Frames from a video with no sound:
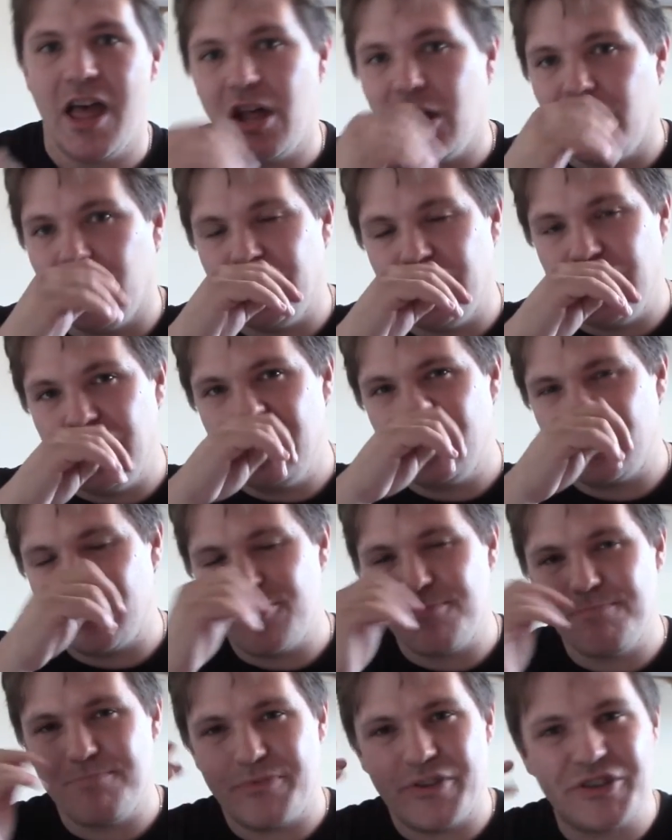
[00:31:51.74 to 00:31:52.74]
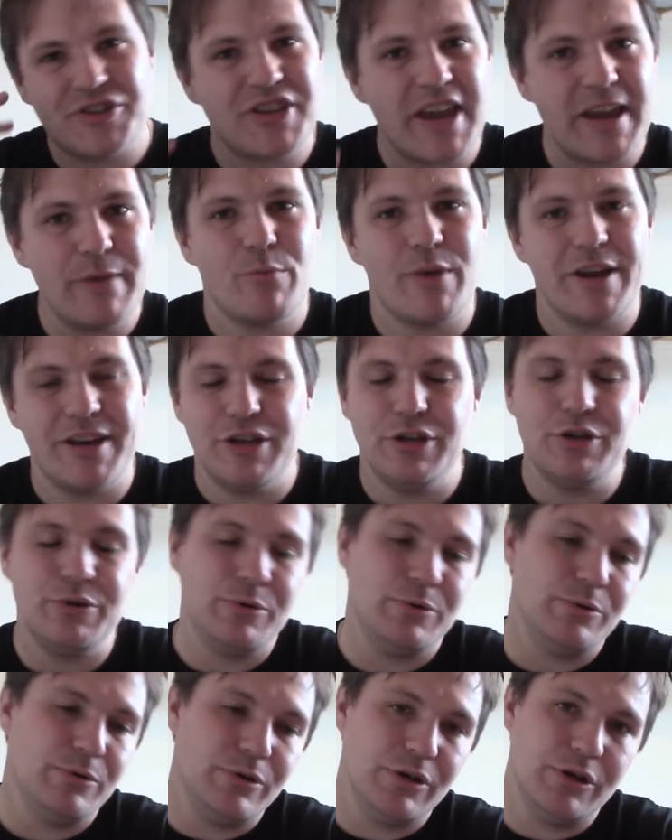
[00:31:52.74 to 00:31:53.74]
use them the same way you
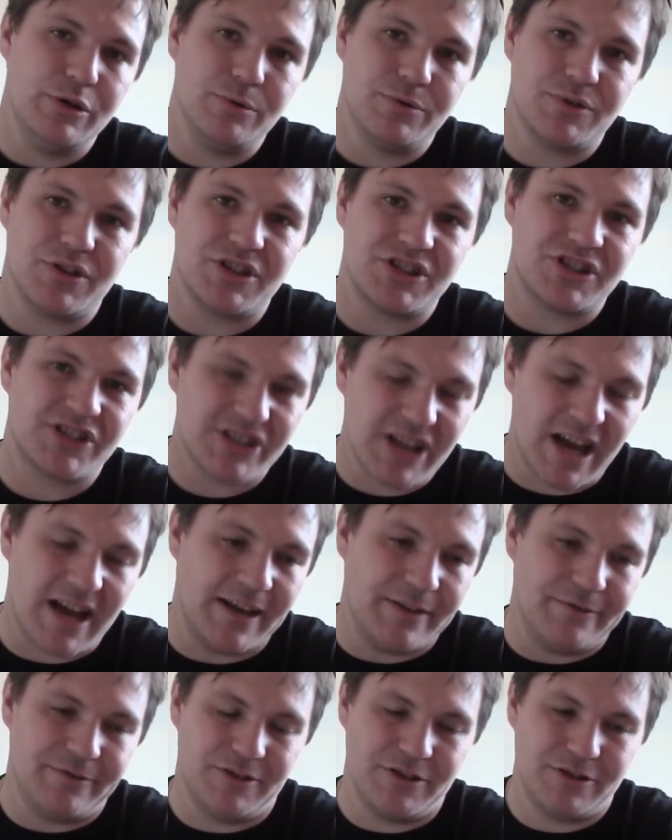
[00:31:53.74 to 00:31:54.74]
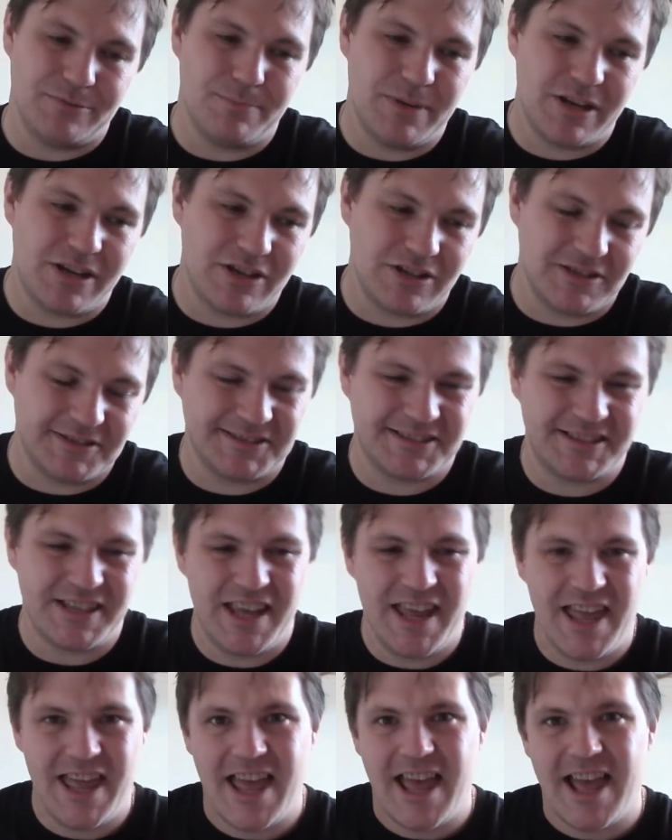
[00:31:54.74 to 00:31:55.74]
use the ciphers, because
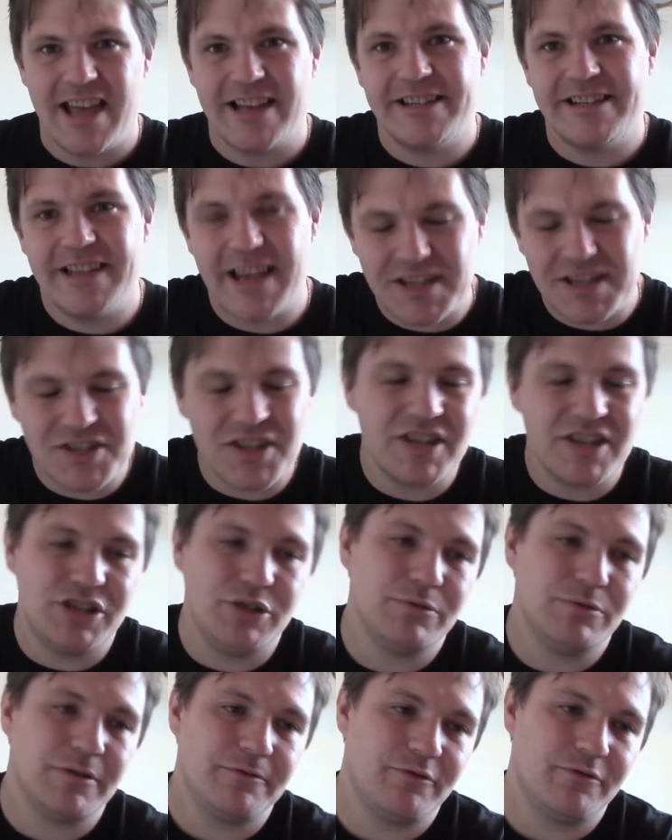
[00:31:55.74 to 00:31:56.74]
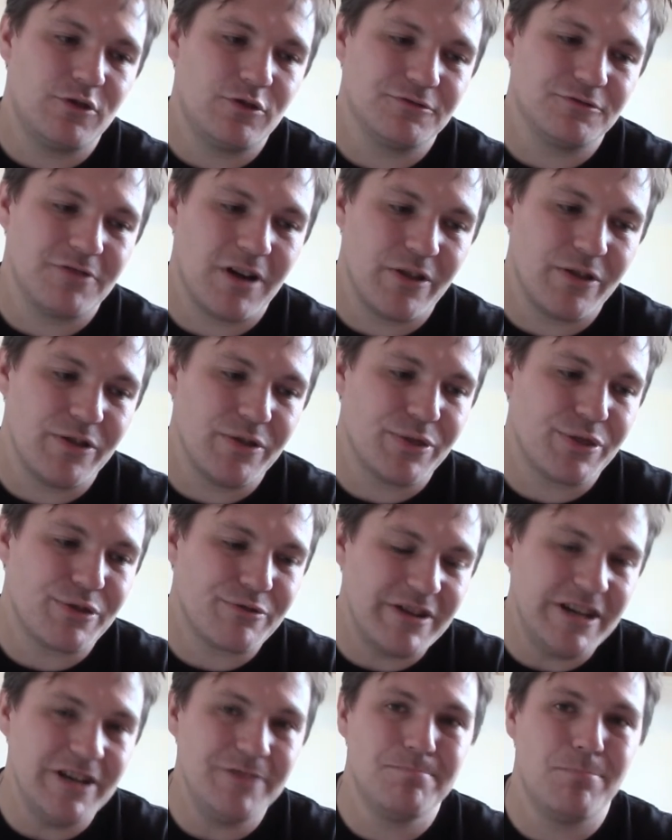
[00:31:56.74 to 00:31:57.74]
yes, they're shooting on 4s rather than
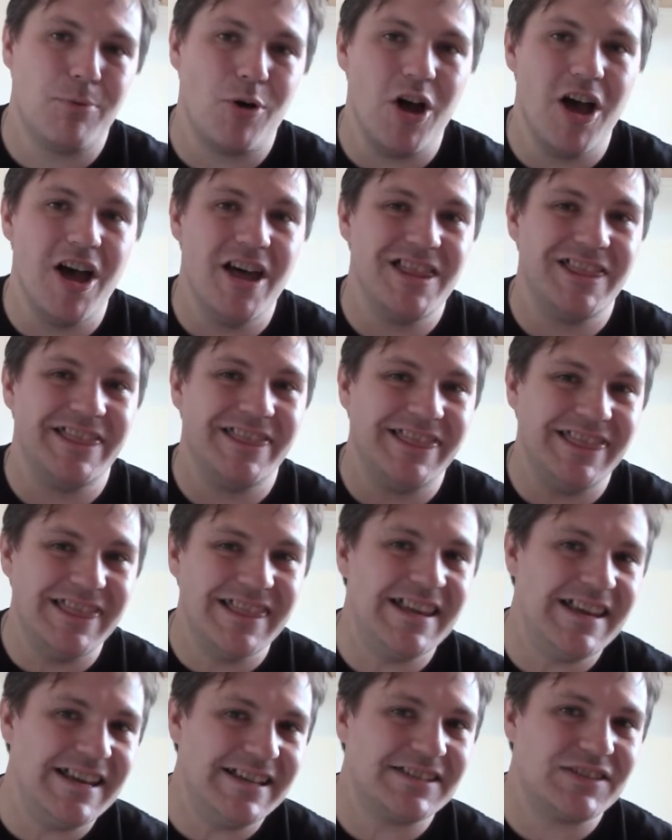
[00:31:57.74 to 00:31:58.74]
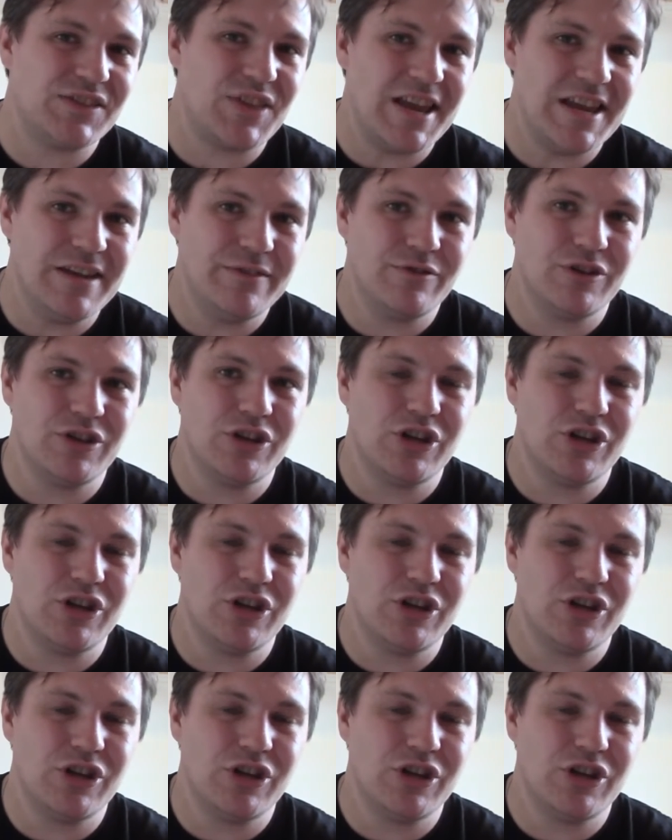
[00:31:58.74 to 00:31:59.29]
3s, but at least they